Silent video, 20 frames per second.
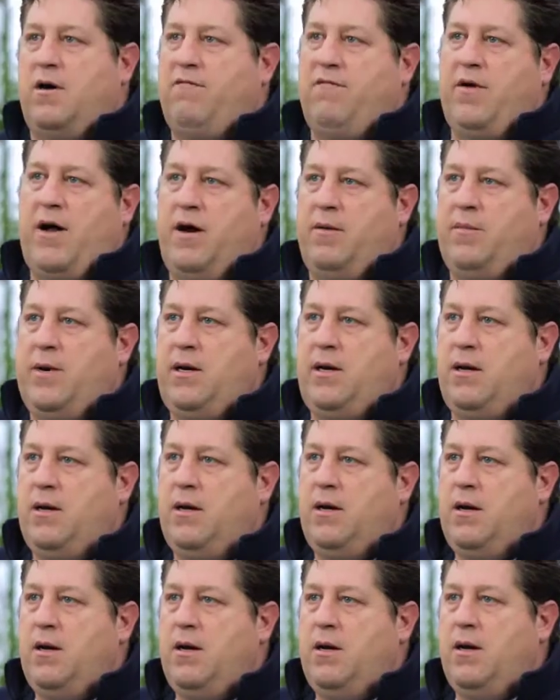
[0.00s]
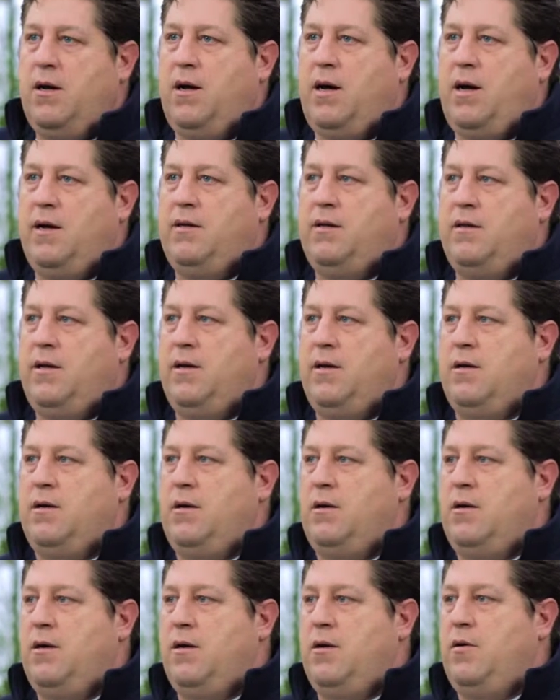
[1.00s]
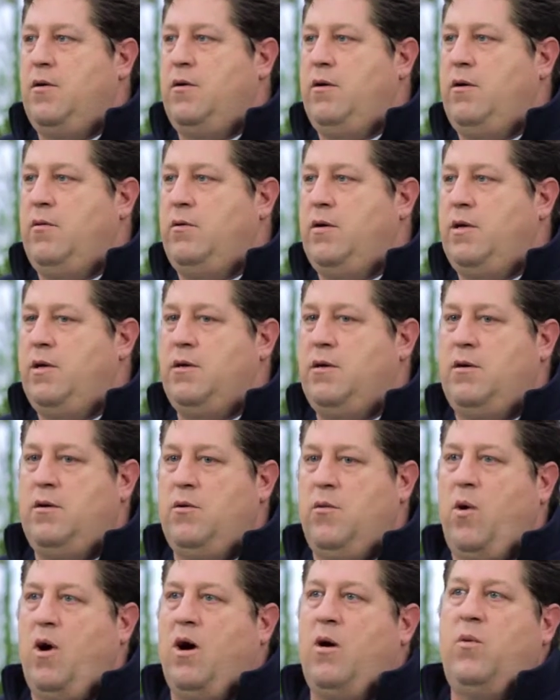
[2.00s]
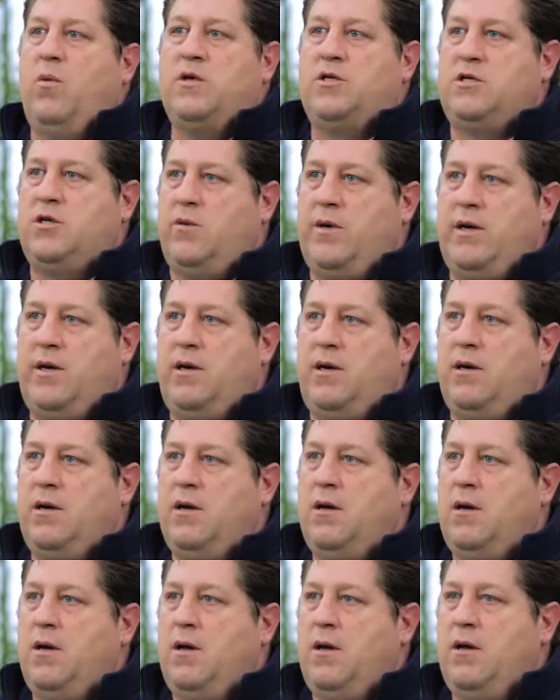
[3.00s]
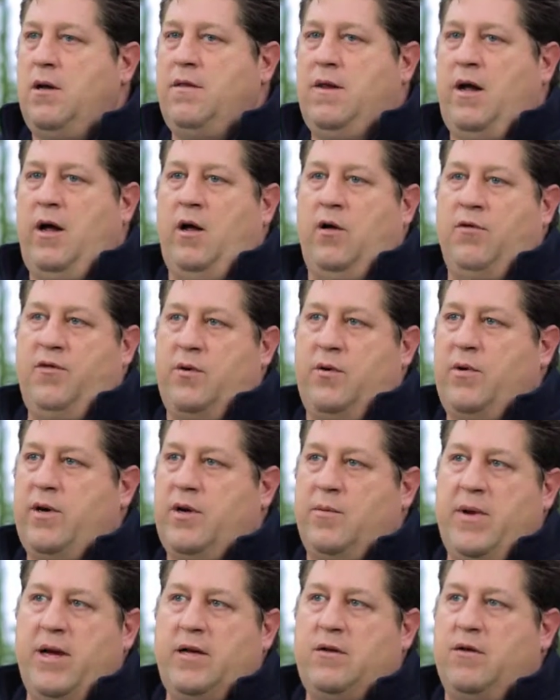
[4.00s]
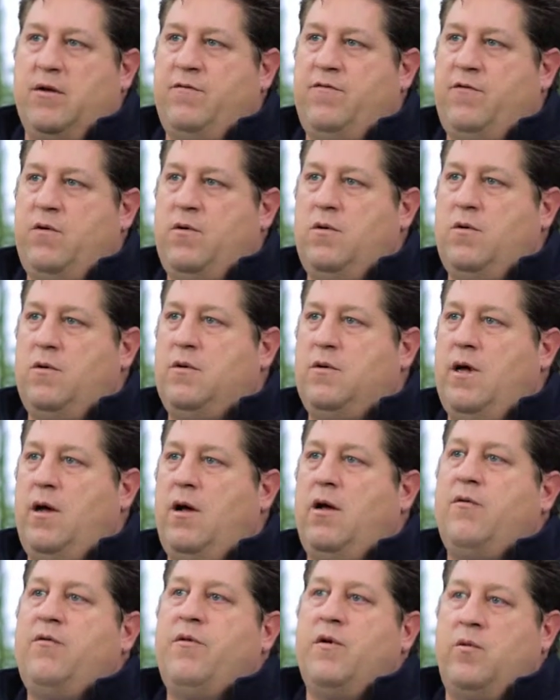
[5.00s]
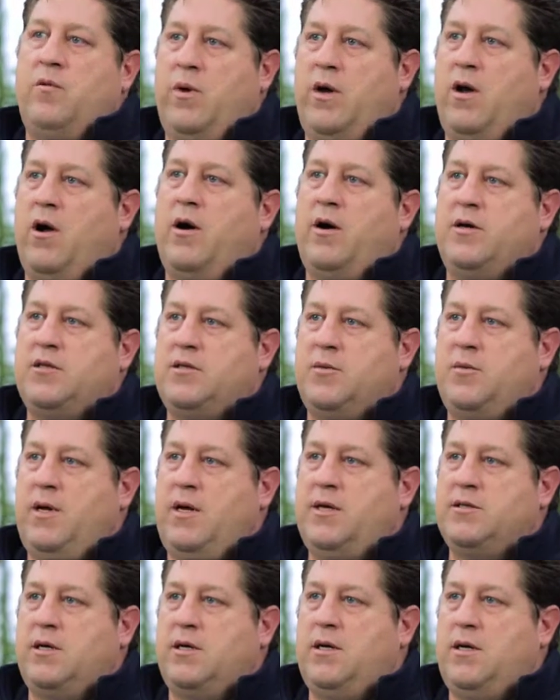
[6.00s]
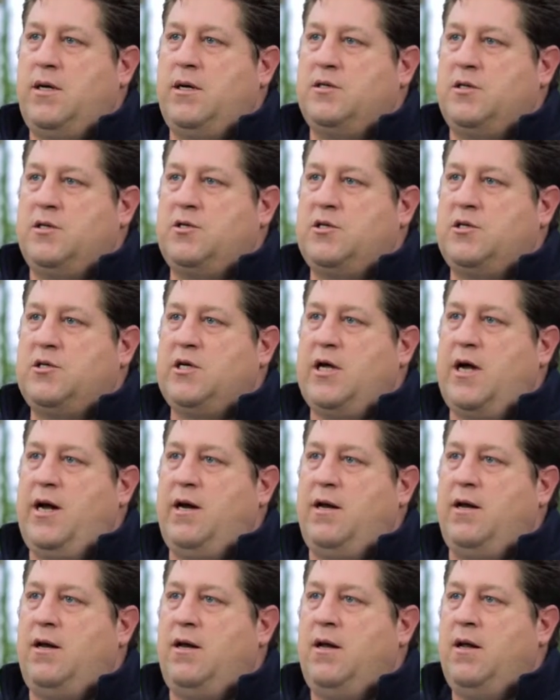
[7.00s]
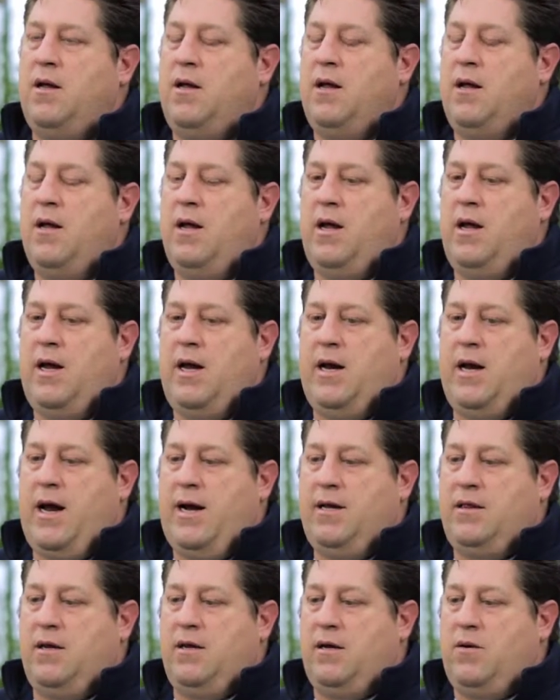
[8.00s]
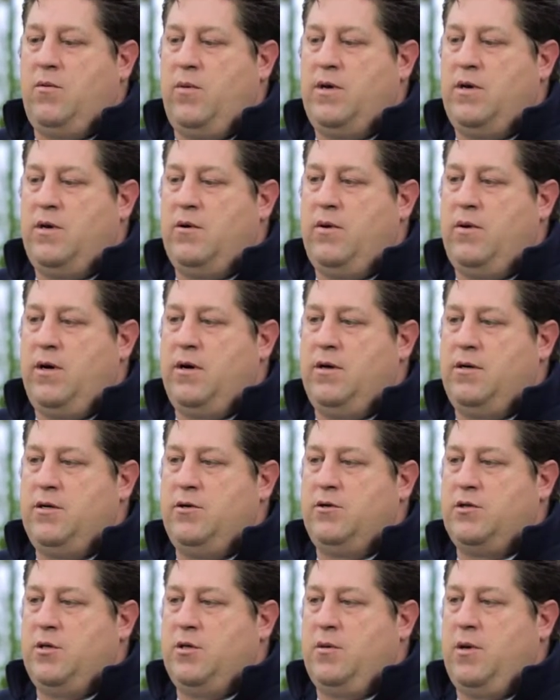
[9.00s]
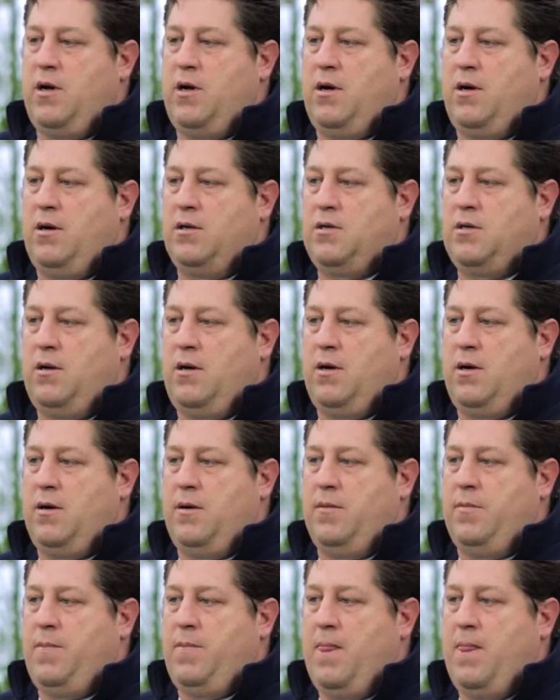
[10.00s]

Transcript: environment. I think, you are what you eat. the healthier we can make the food, the healthier we are as a society. And I think when you introduce a